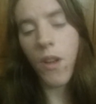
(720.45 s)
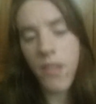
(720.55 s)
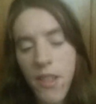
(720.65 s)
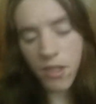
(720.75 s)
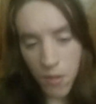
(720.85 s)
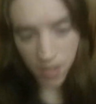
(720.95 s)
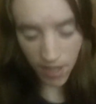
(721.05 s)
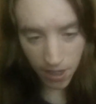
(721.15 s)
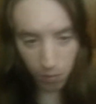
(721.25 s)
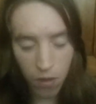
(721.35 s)
wants us to
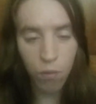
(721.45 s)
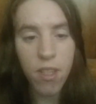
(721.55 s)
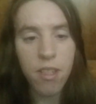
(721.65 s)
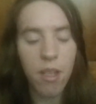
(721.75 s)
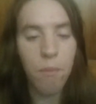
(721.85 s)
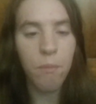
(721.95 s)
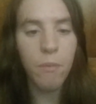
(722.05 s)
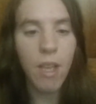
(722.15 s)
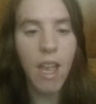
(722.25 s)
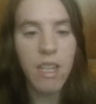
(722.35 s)
ascend with wisdom
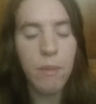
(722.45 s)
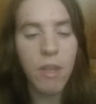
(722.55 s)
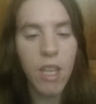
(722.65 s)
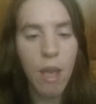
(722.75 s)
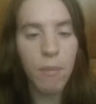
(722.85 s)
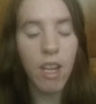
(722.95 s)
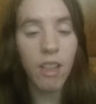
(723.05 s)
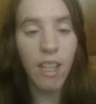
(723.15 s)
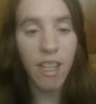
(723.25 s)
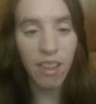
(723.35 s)
and to become
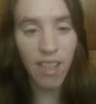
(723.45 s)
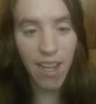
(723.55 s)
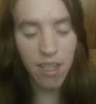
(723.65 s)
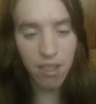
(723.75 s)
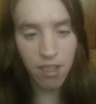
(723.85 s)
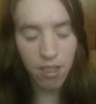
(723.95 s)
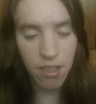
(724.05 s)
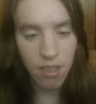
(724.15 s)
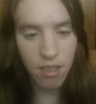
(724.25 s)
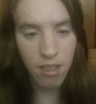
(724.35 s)
an enlightened
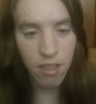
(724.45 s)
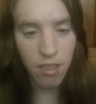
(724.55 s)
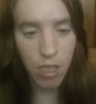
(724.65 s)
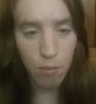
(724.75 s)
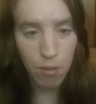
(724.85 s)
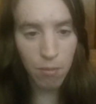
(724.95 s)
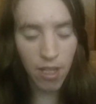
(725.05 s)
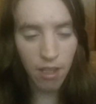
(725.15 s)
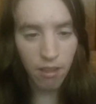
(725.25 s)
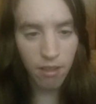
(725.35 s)
human
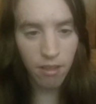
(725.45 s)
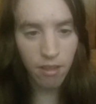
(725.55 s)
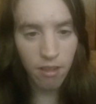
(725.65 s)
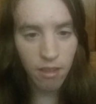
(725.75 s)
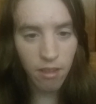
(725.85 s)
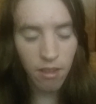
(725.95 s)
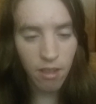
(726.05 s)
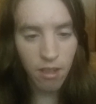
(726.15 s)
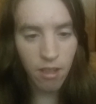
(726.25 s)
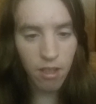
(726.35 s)
being,
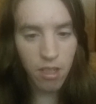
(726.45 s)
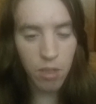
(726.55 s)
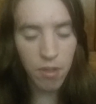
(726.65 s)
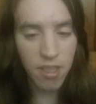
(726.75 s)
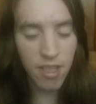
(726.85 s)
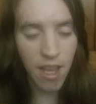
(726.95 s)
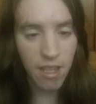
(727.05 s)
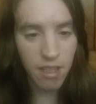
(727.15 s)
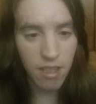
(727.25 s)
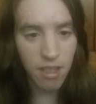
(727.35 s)
to
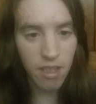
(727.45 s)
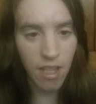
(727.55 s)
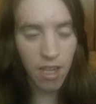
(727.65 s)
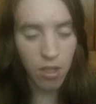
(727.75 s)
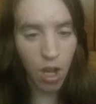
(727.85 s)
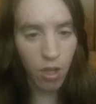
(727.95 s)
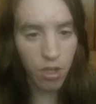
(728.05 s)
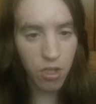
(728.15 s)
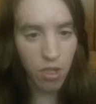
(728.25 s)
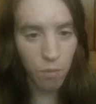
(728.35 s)
ascend in
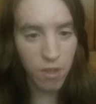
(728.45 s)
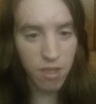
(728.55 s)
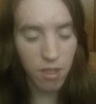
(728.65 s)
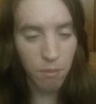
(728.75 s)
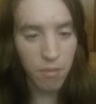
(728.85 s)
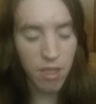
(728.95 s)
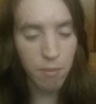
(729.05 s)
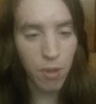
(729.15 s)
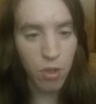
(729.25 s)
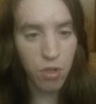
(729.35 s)
knowledge and wisdom,
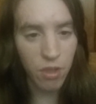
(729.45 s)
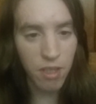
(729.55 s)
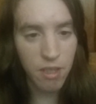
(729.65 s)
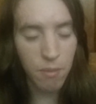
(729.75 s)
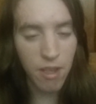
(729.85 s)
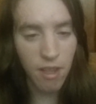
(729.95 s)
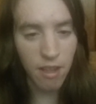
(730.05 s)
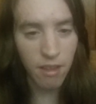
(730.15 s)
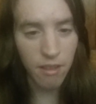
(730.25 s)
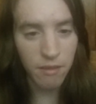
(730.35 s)
spiritually
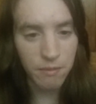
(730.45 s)
speaking,